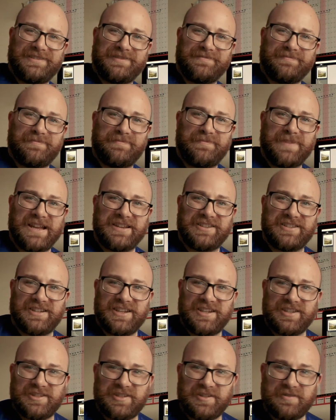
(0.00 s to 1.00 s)
penciled in
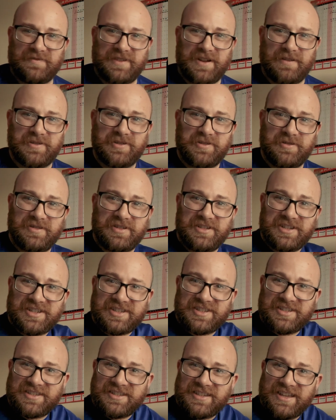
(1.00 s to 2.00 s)
so far, which you can
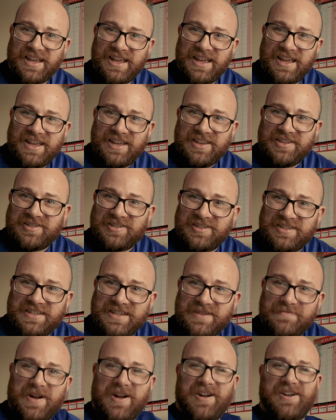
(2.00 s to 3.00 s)
just sort of see
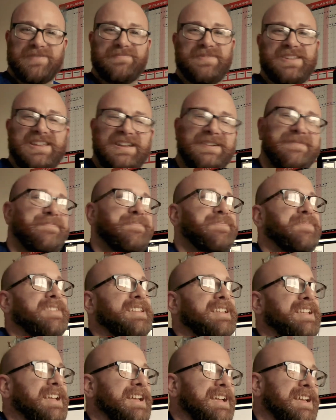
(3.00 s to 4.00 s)
behind me there,
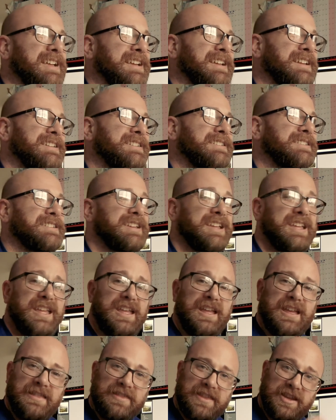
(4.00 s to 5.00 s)
and
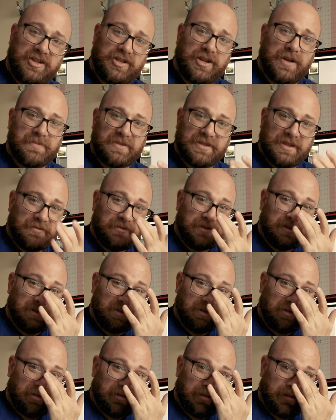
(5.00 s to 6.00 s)
they're trips that were
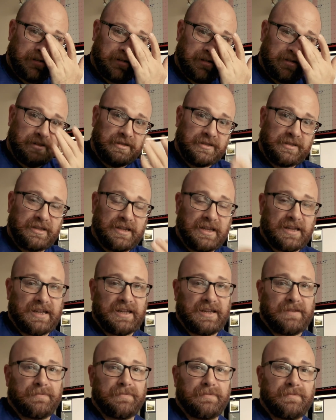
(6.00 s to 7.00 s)

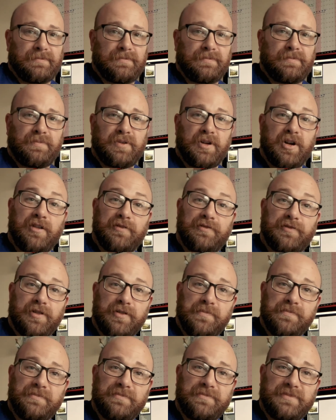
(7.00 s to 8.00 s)
put off
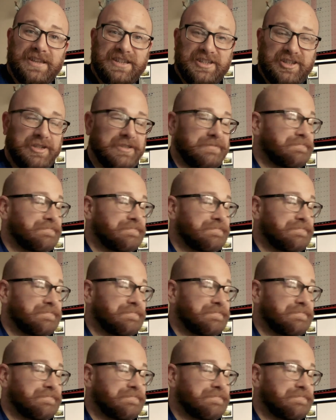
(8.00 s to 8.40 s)
from this year,